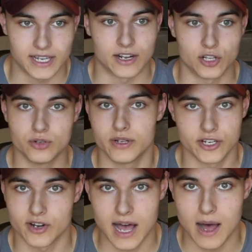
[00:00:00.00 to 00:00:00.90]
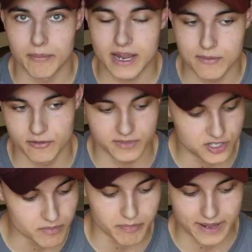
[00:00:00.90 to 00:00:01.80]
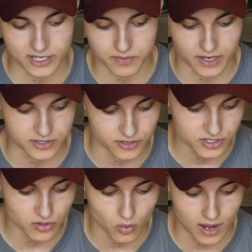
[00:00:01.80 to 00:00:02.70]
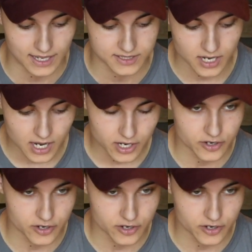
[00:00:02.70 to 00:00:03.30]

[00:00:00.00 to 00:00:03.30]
like including your compound movements, your bench press, your squats,